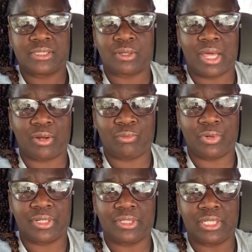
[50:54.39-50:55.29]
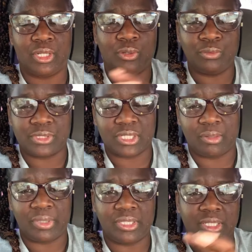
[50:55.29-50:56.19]
So I don't want to load
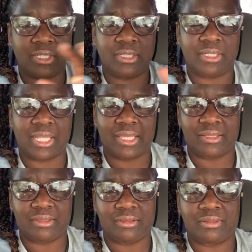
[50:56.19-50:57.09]
some and then, like,